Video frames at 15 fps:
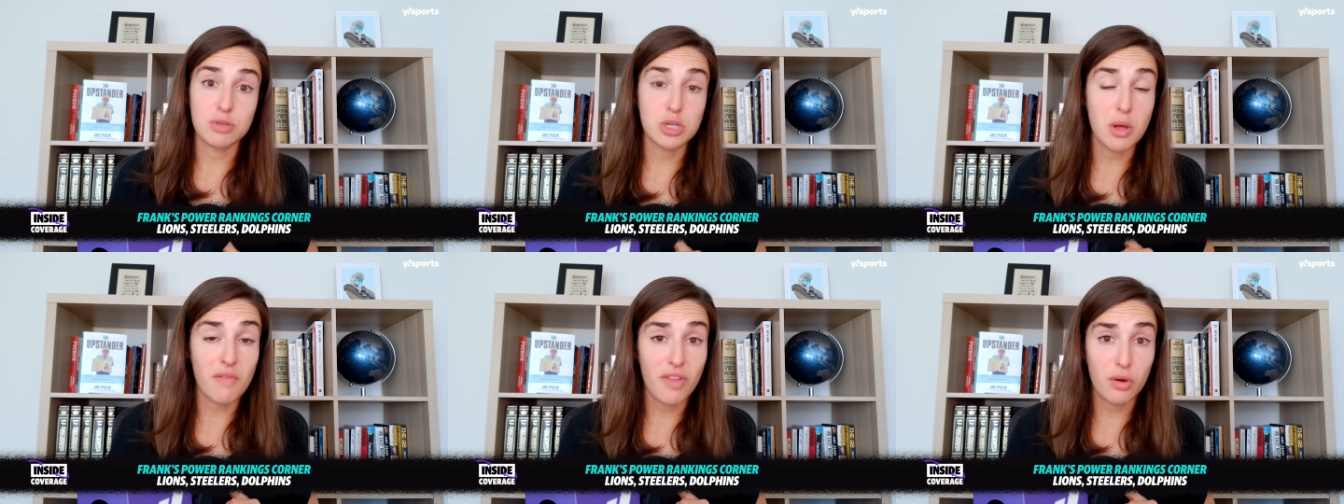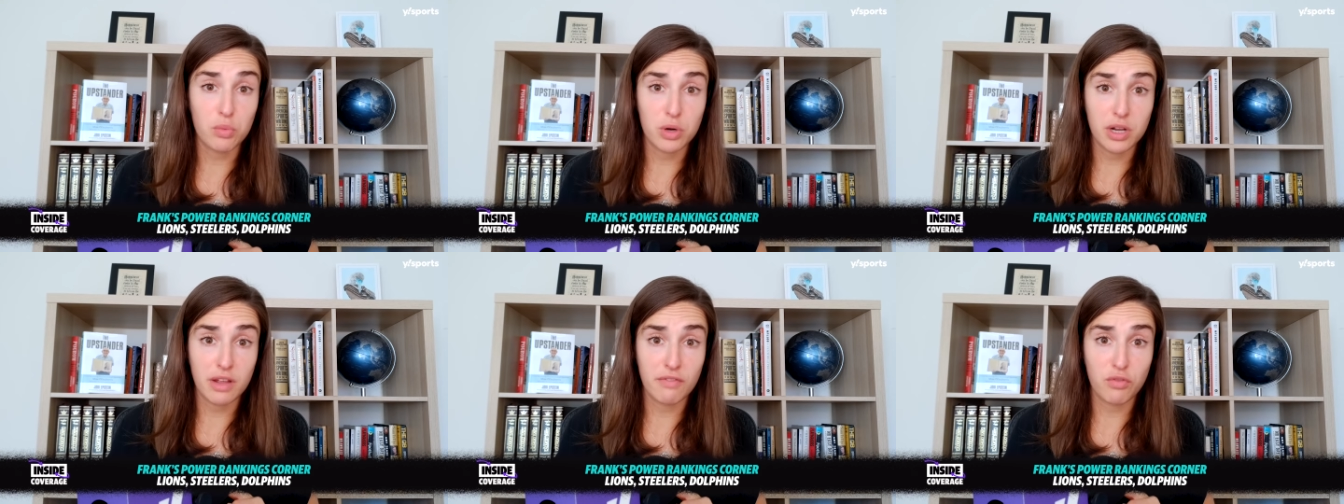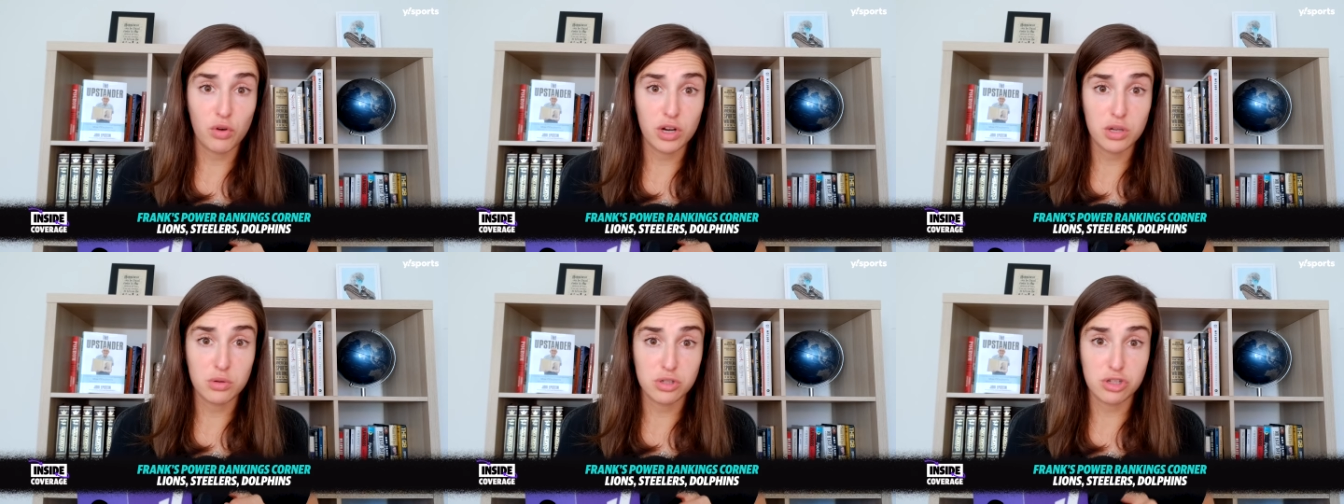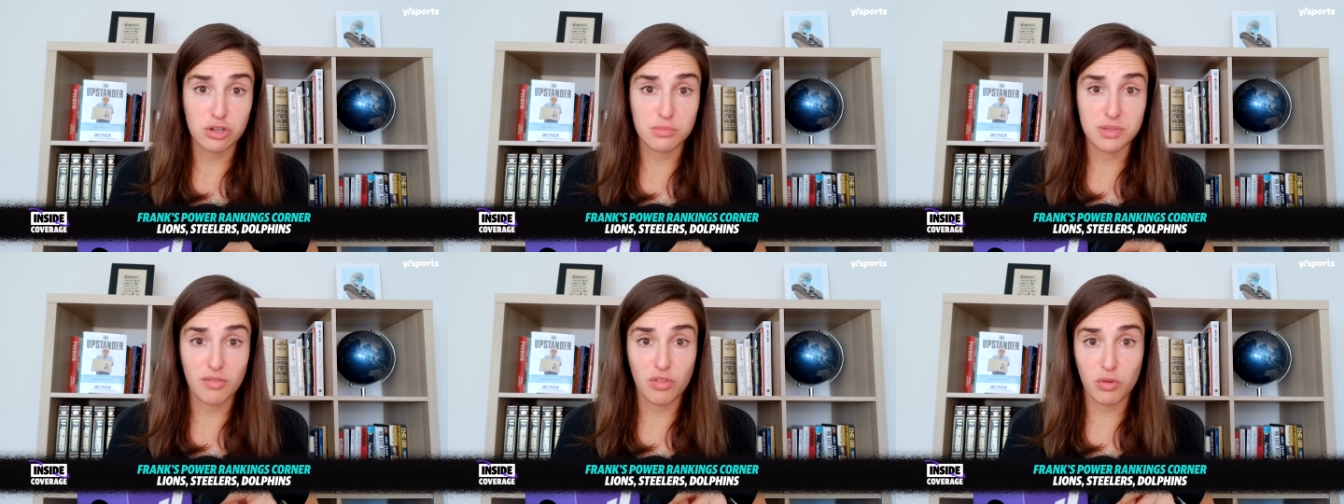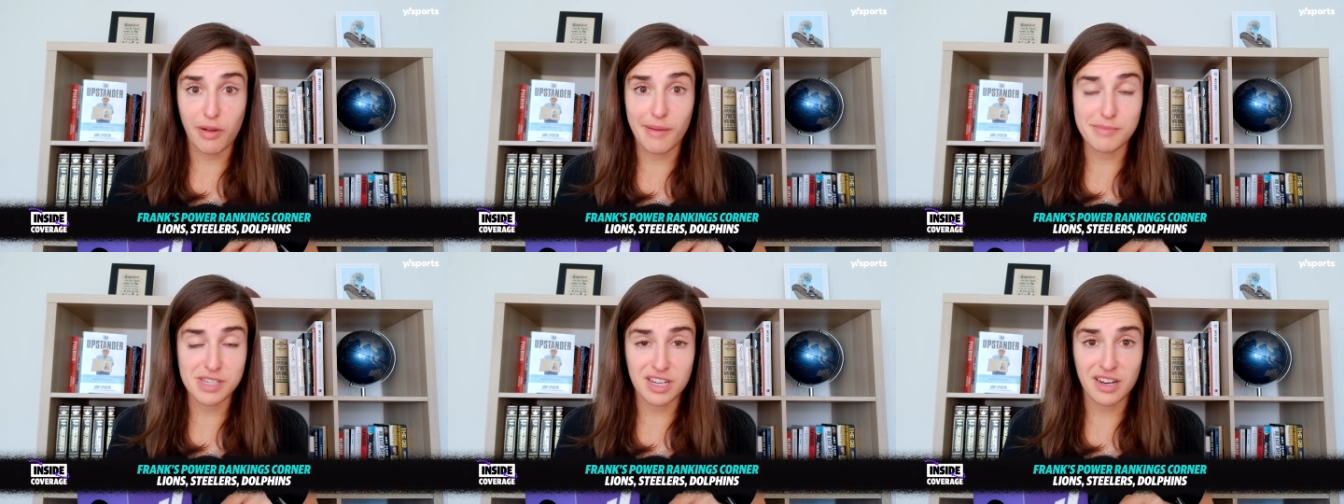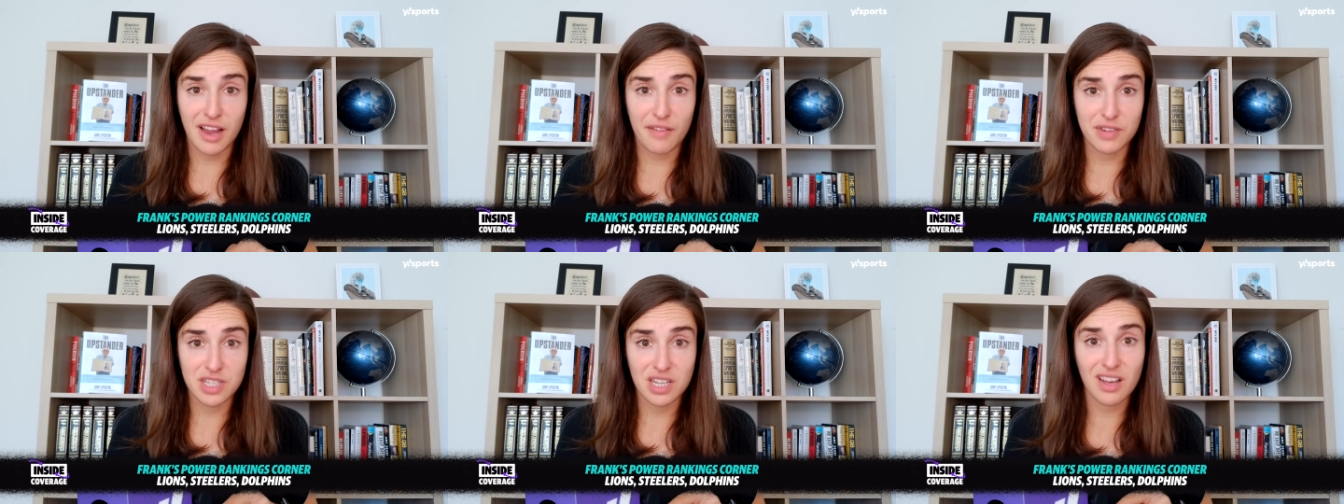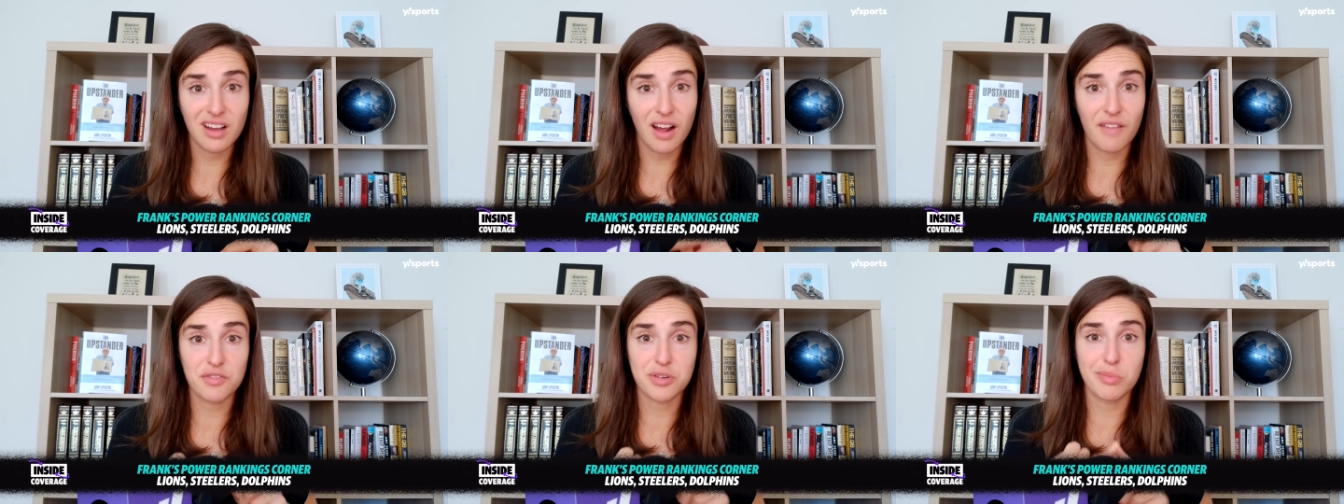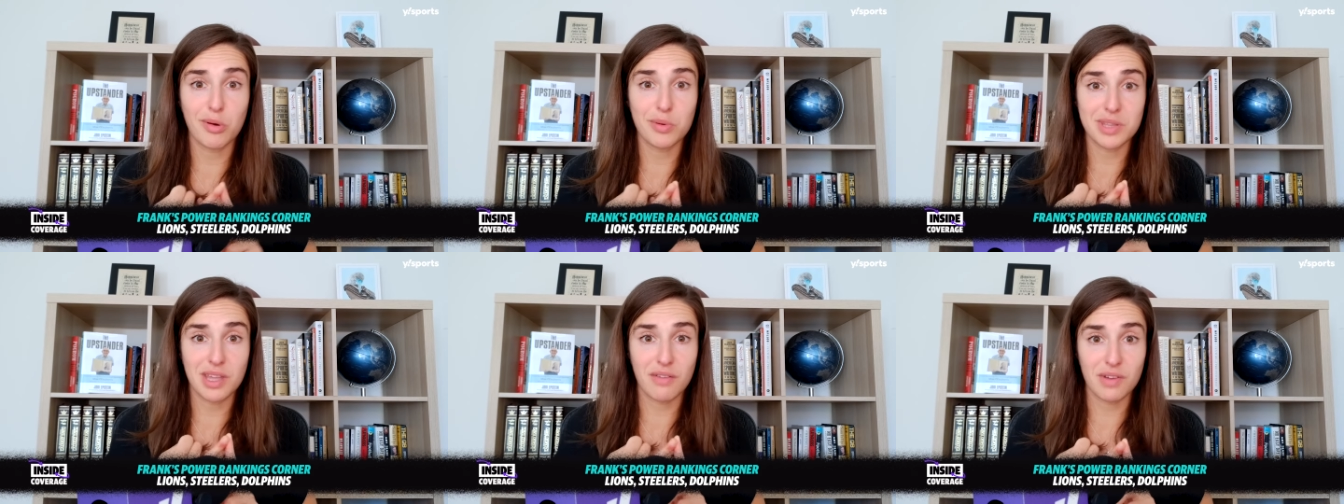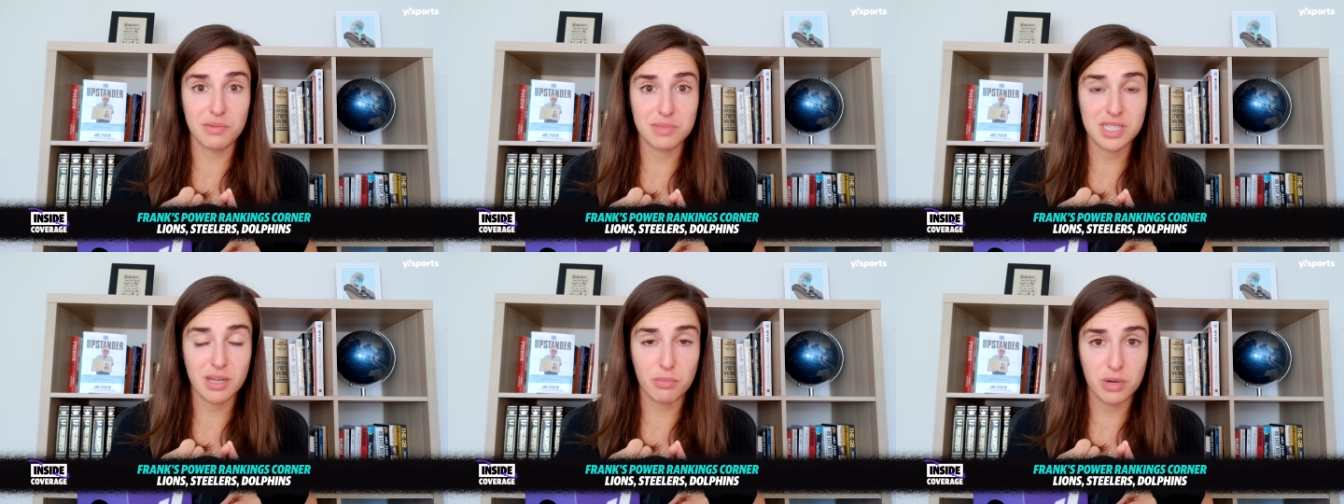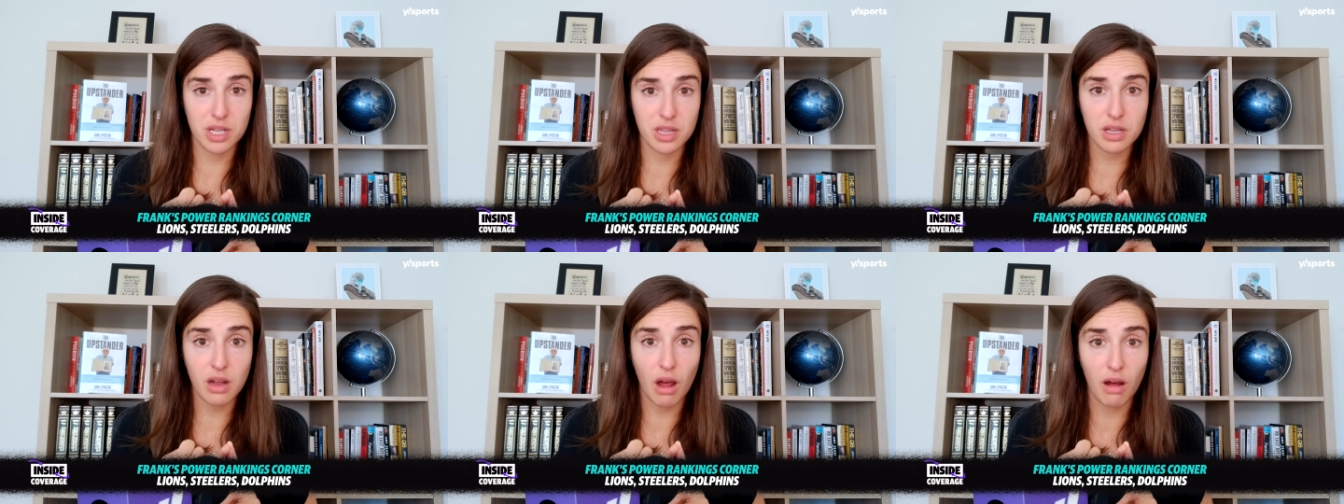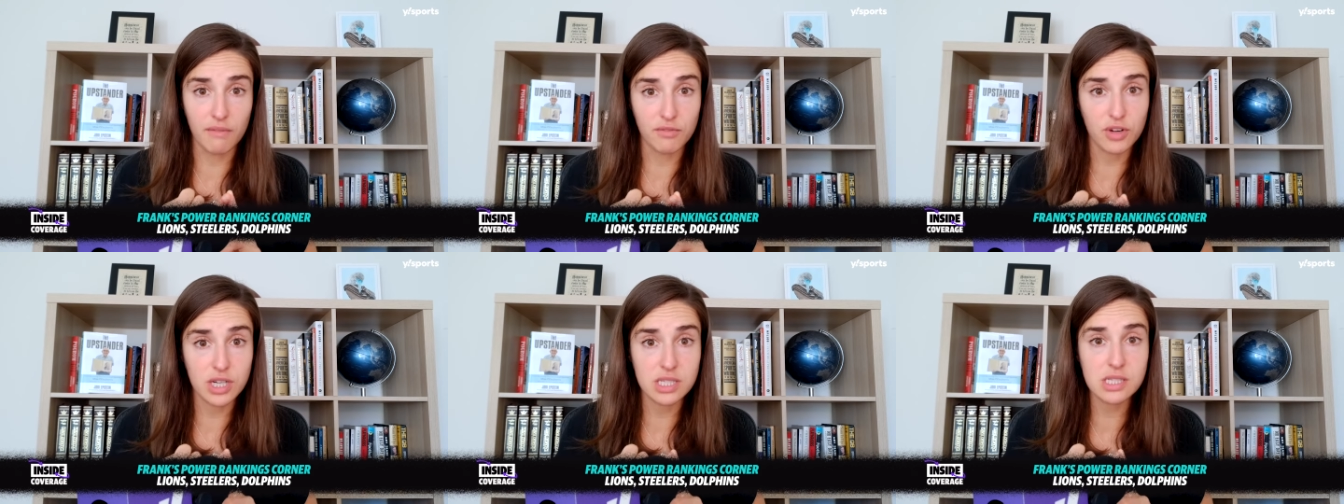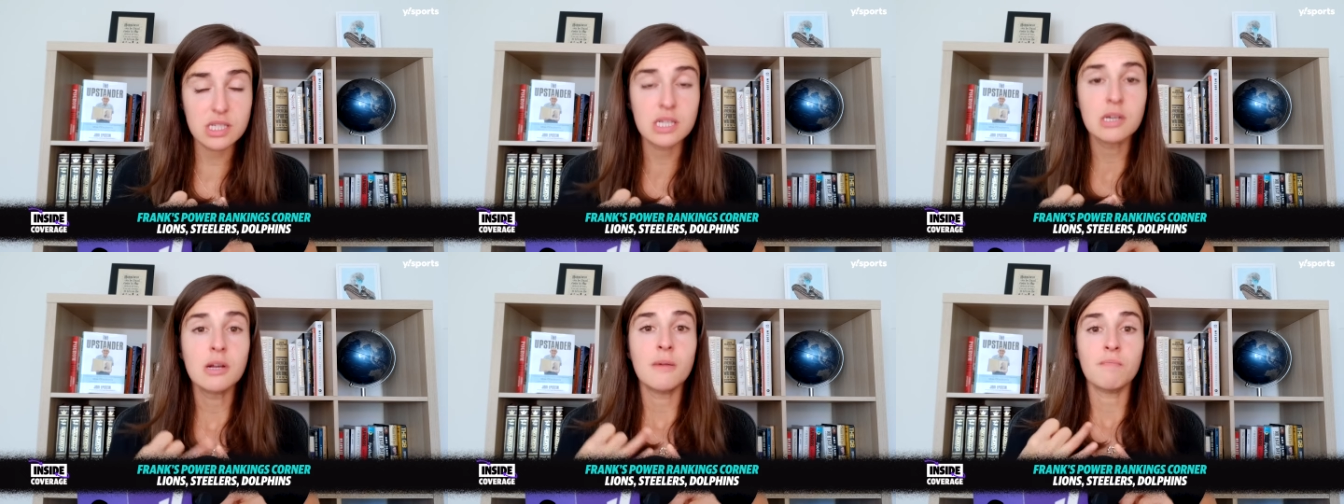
so you have that working for you in terms of the Rams not having to get comfortable with giving him to someone in the conference.